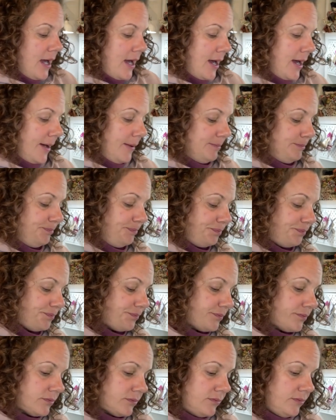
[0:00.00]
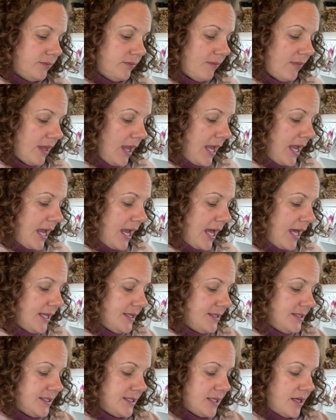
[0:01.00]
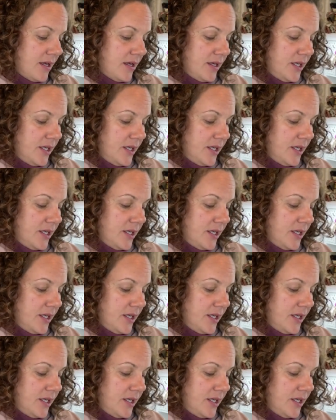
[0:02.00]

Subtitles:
and,